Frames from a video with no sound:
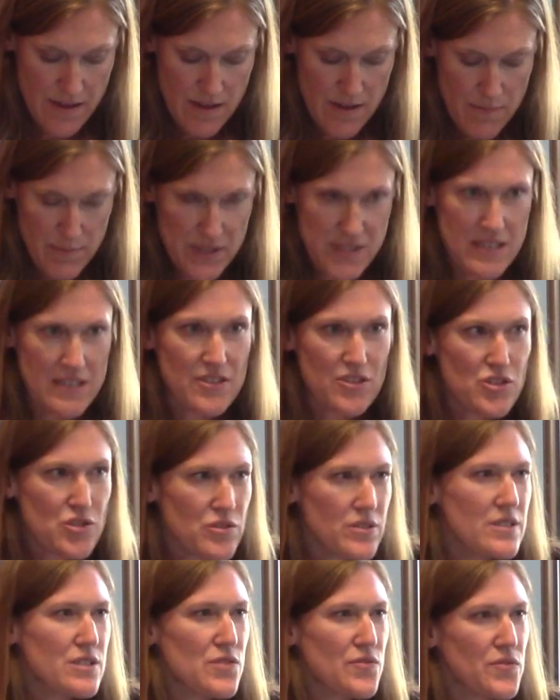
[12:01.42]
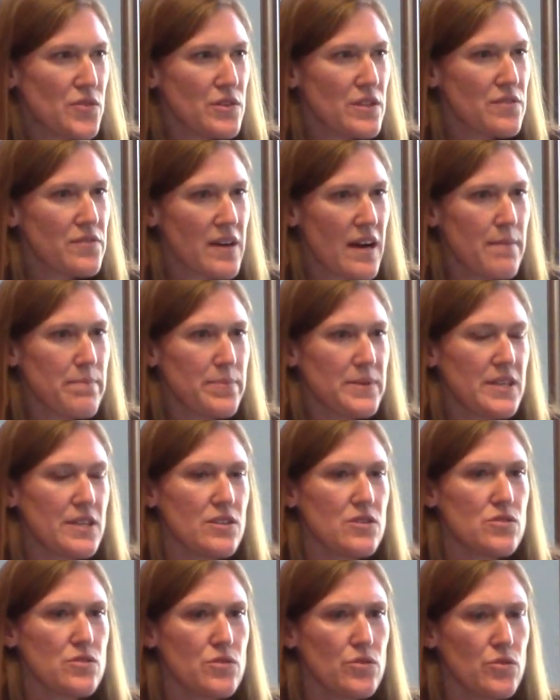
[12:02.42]
But the industry is full of
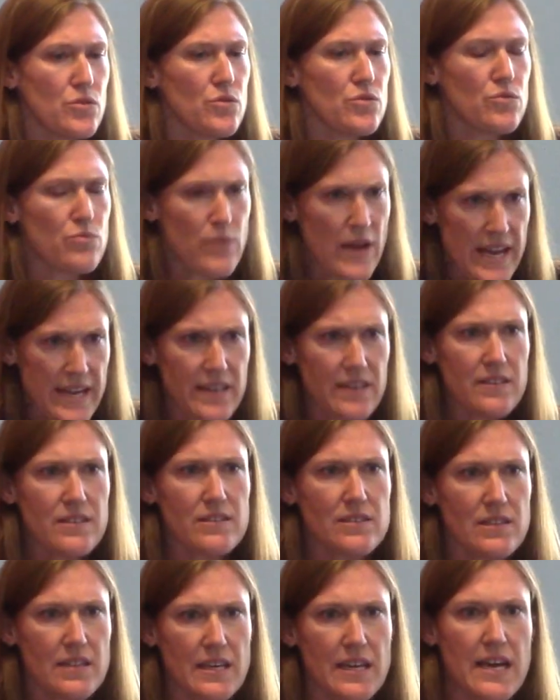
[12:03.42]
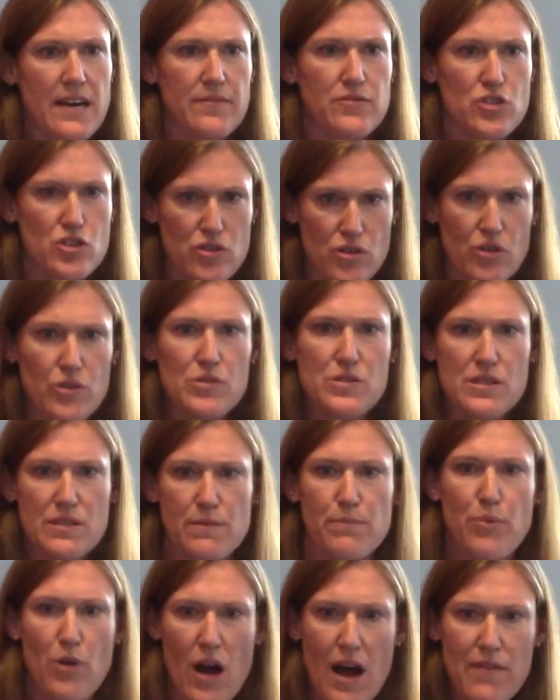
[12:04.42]
companies who regularly have chosen
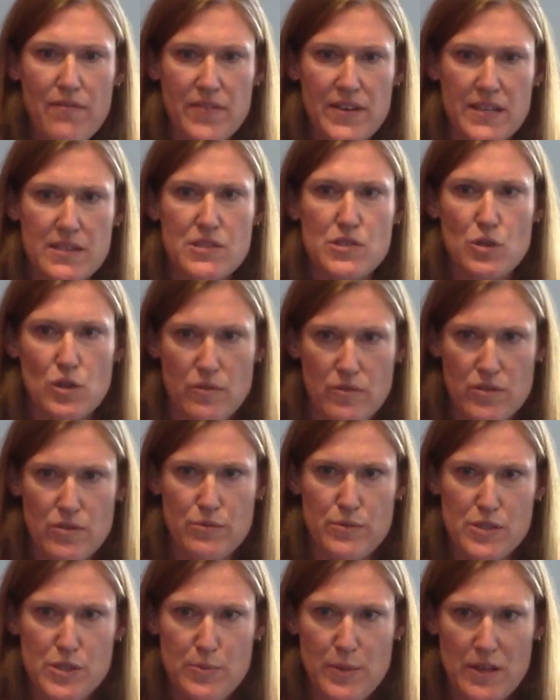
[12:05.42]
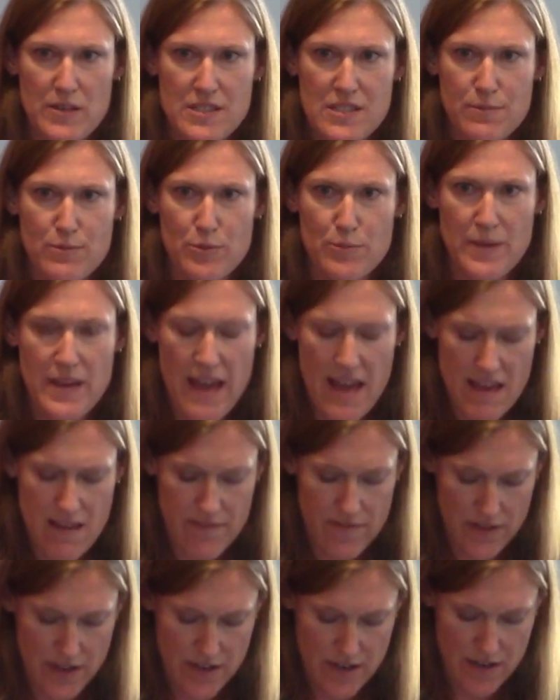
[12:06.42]
profits over responsible
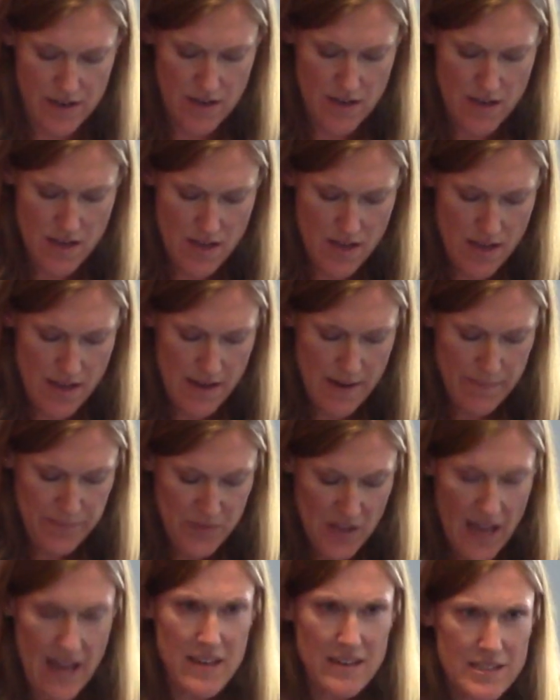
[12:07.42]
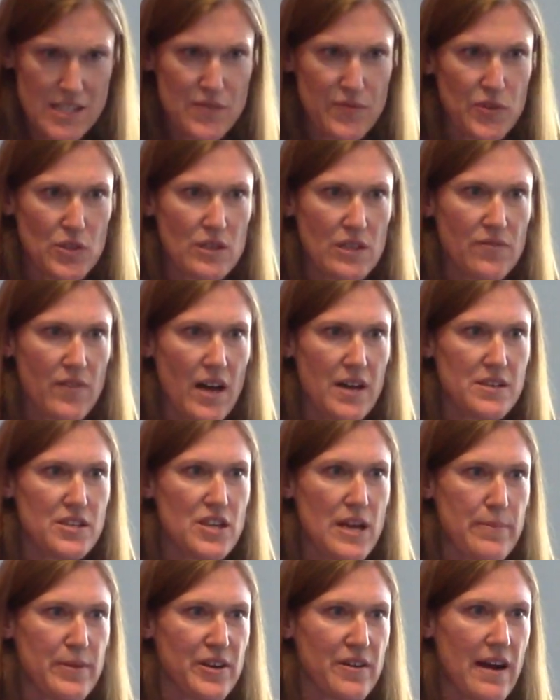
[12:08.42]
behavior. And it's full of
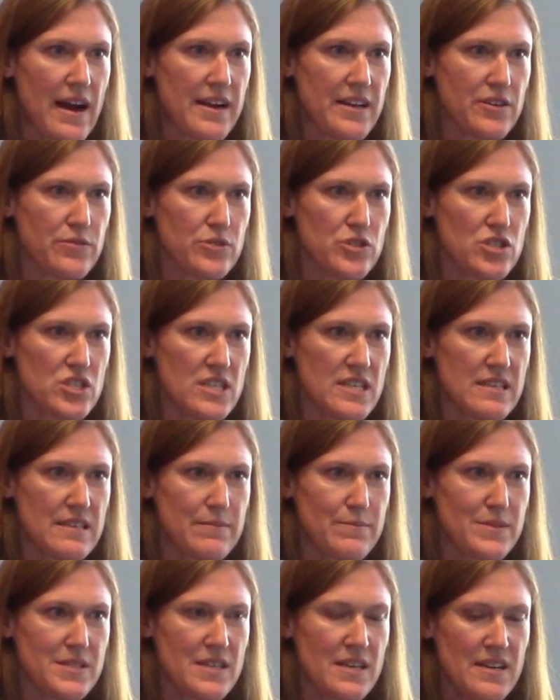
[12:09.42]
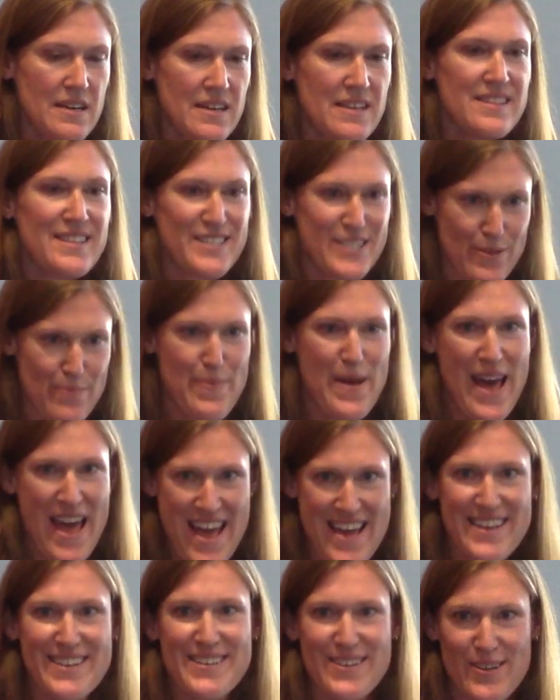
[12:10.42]
undemocratic regimes that
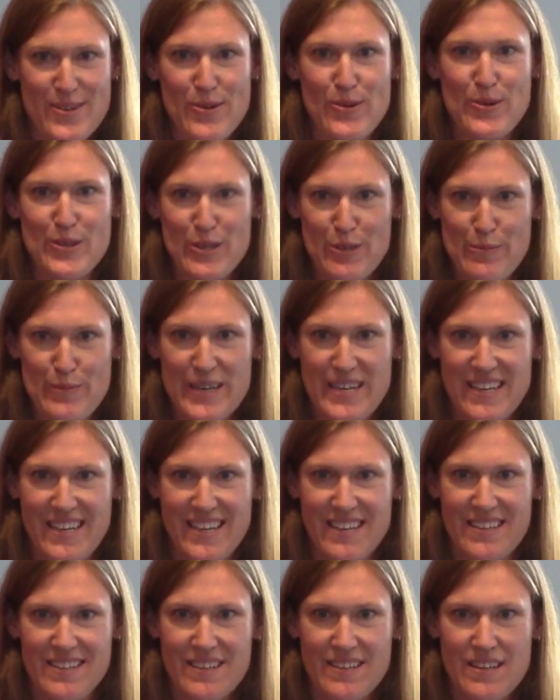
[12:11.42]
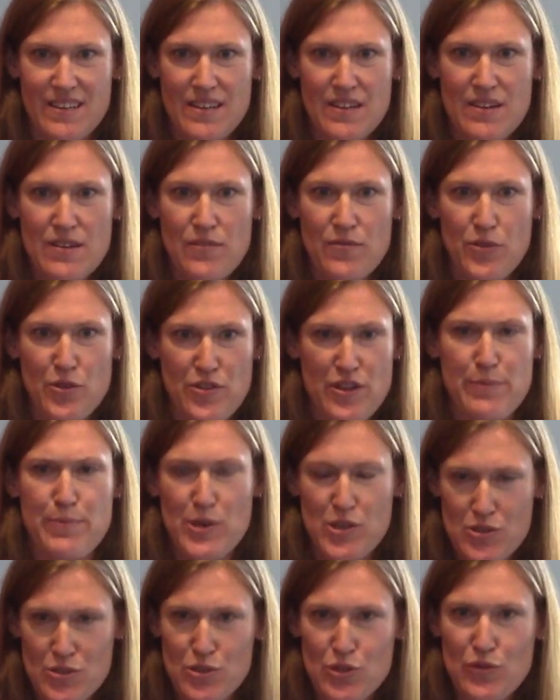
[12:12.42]
depend on oil money for their
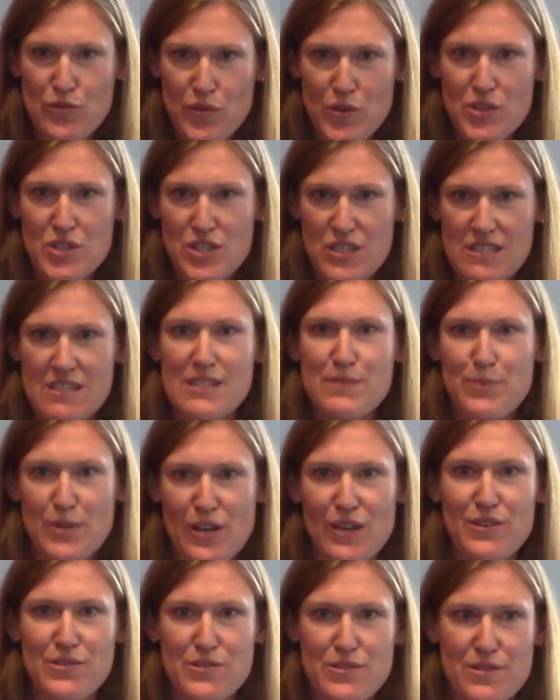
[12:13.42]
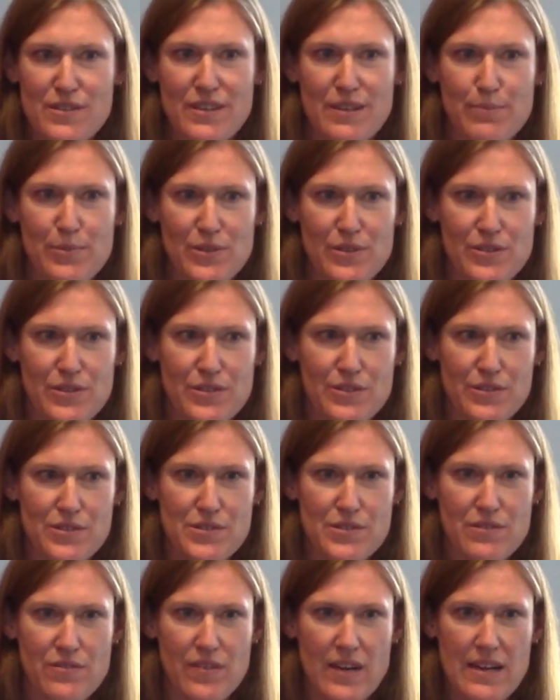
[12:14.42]
personal fortunes, but also their political
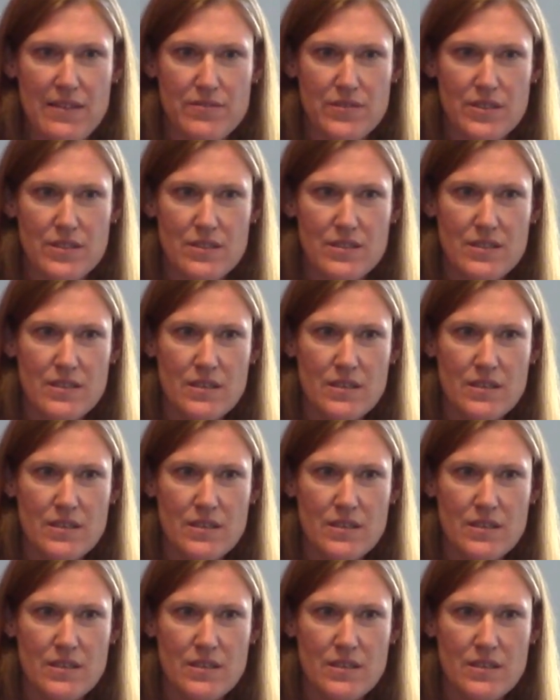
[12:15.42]
survival.